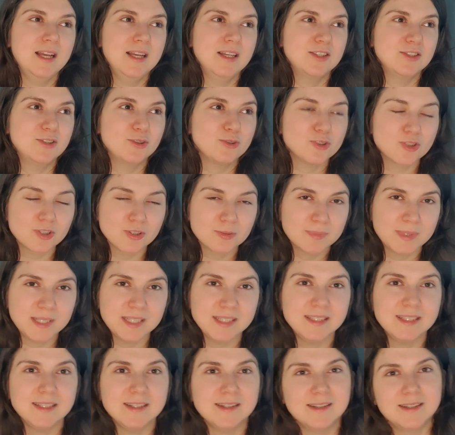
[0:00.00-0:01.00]
social
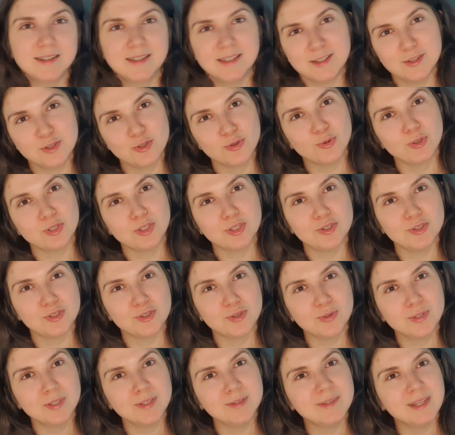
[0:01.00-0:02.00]
media, and so on and
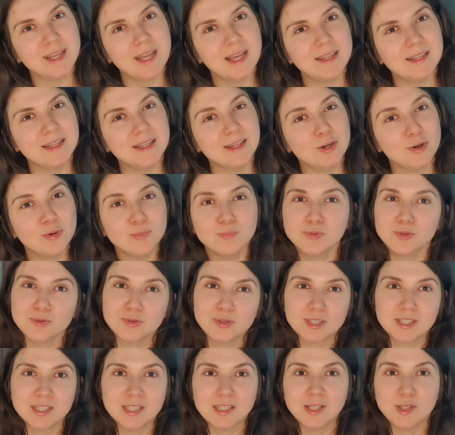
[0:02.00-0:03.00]
so on. And I hope to
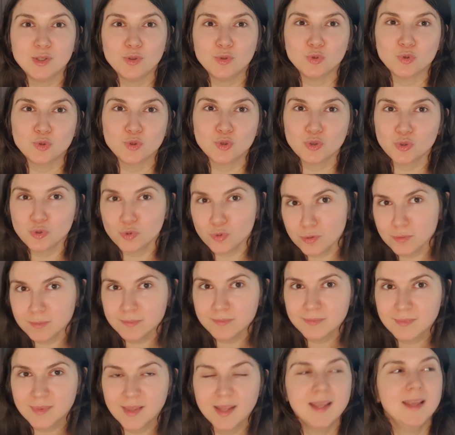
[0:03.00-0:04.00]
see you soon.
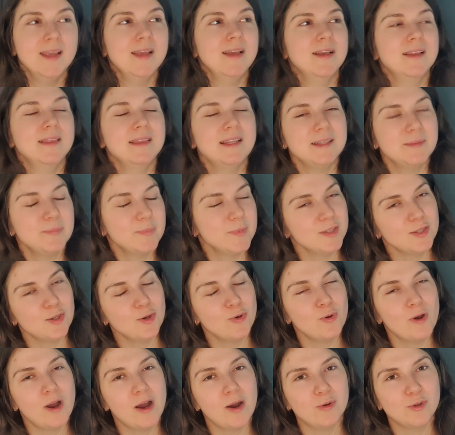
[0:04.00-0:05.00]
Let me
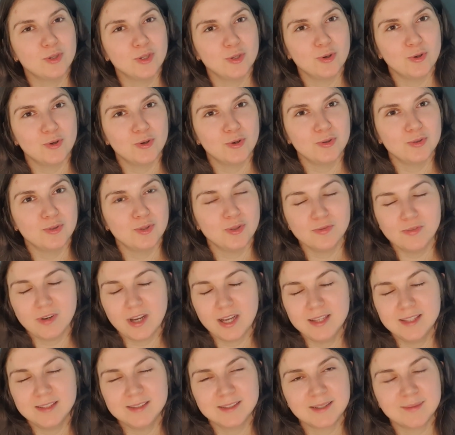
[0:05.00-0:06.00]
know how your
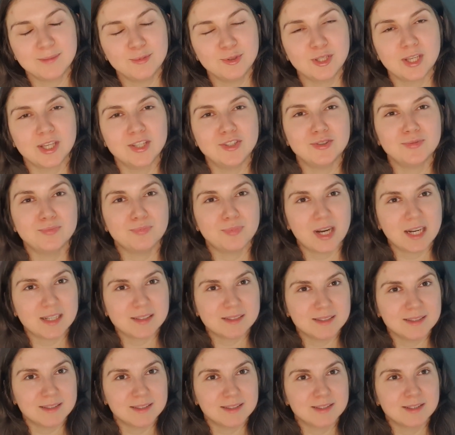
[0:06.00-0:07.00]
nonviolent communication
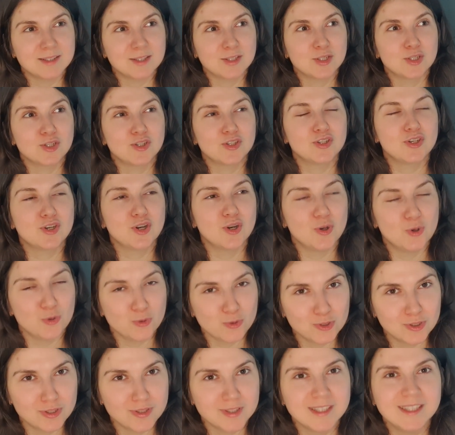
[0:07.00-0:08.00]
practice
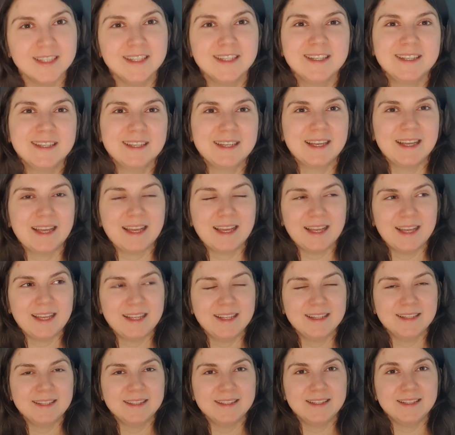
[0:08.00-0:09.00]
goes
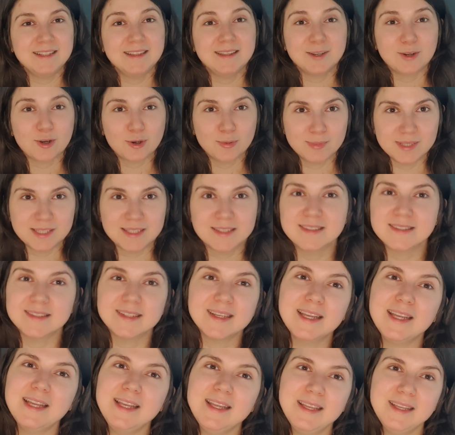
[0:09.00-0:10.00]
in the comments.
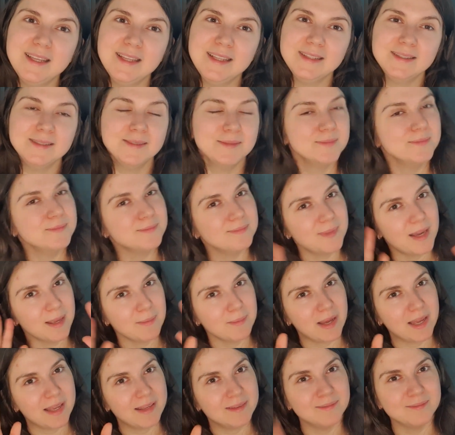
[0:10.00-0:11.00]
And bye
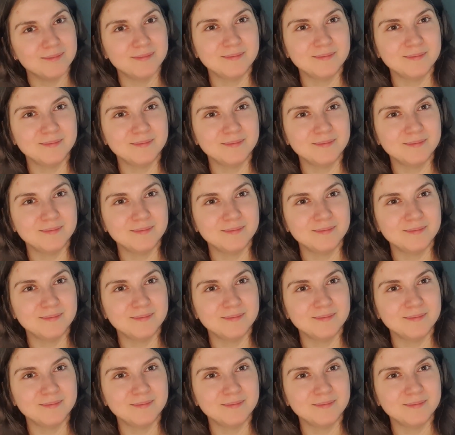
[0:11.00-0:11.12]
bye.